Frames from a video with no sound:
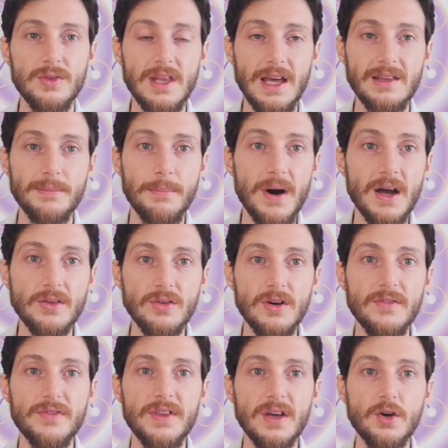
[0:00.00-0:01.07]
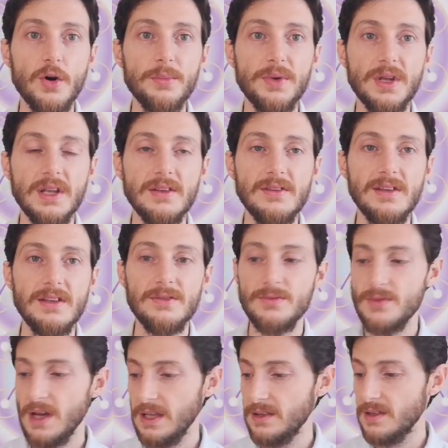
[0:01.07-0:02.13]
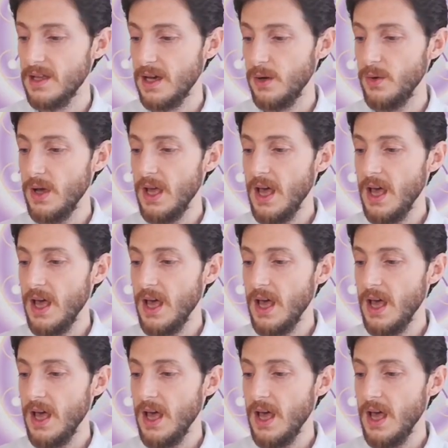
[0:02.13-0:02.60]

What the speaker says: that part of the community right now,